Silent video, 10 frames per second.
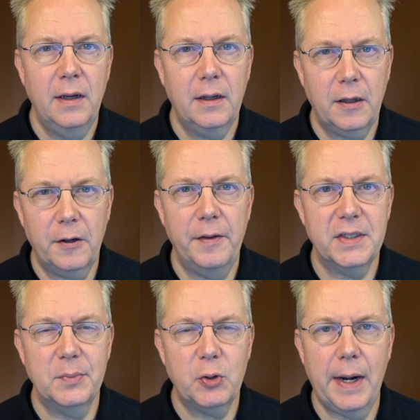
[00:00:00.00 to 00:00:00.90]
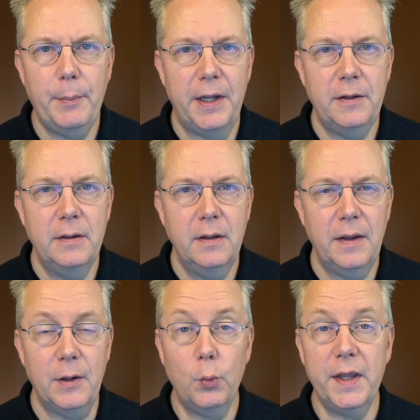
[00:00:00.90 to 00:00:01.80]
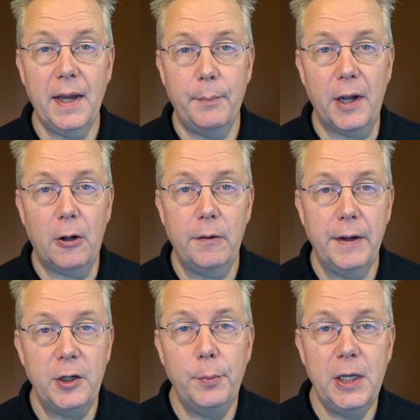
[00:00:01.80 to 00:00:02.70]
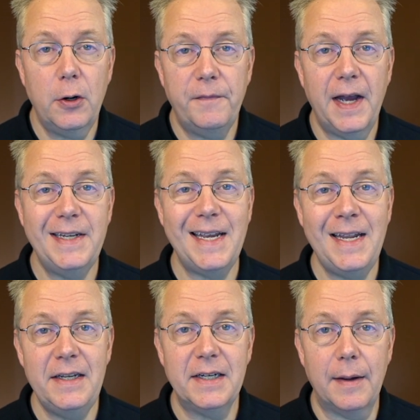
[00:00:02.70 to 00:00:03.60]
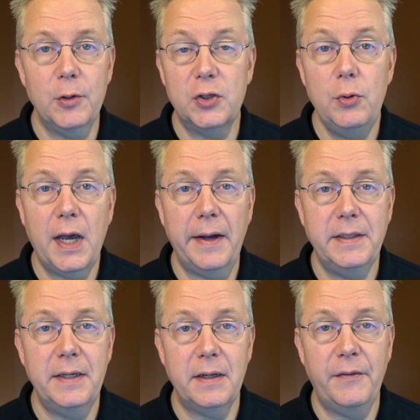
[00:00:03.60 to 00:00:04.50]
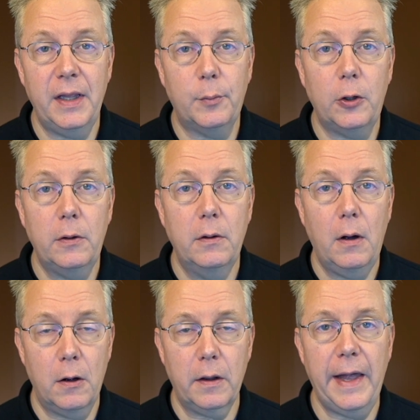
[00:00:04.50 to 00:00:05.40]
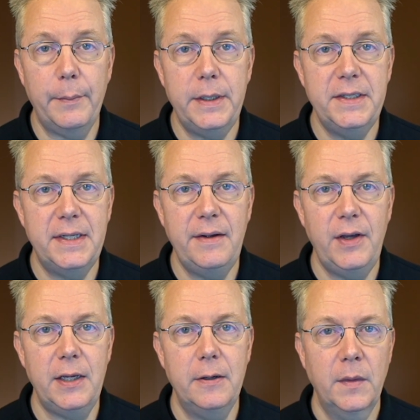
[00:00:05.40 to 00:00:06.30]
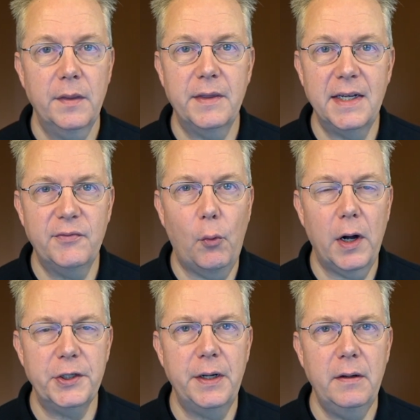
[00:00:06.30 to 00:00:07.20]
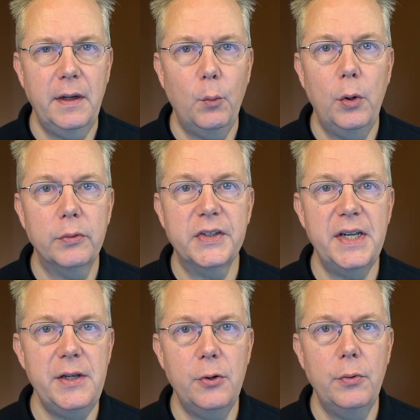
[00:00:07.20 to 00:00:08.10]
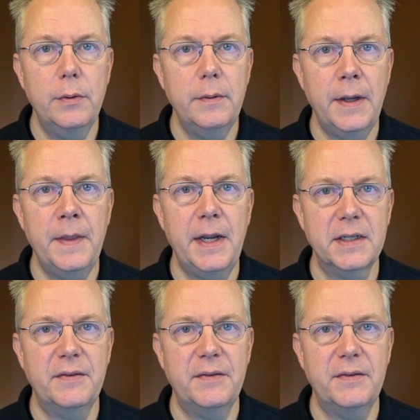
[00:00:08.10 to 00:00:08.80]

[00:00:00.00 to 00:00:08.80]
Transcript: click on the subscribe button, and then ring that bell, and you'll be notified anytime there's new content available on CloudBees TV. Thanks for watching, and we will see you in the next